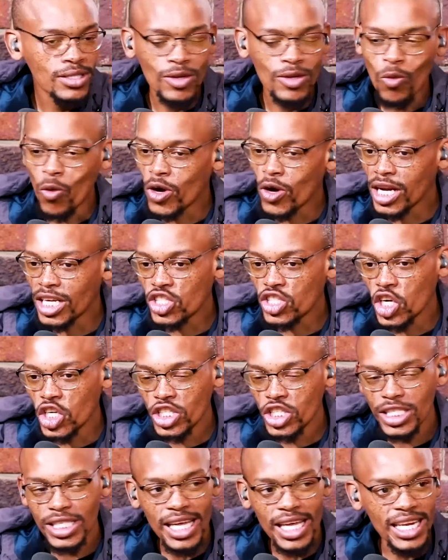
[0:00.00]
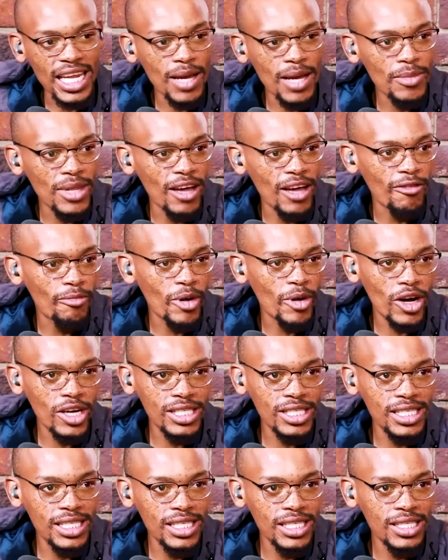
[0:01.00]
Warner changes their name. They have
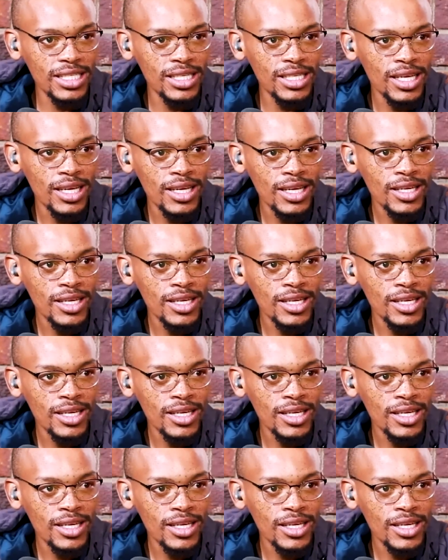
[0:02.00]
parties.